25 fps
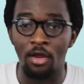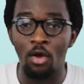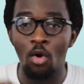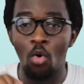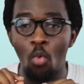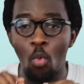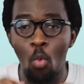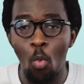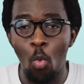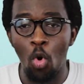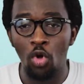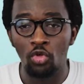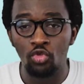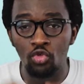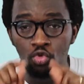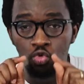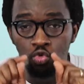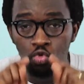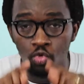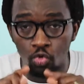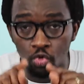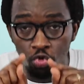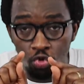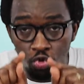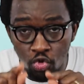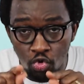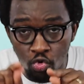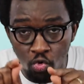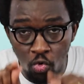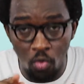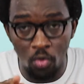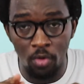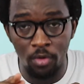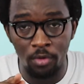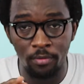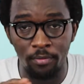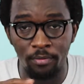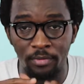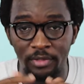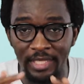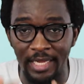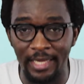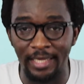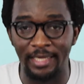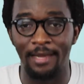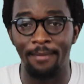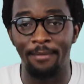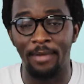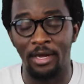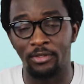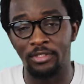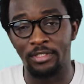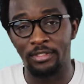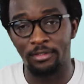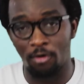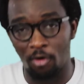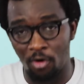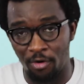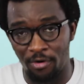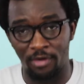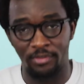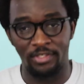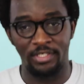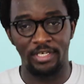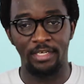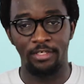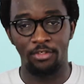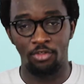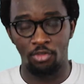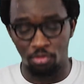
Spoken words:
what do you think about oral sex?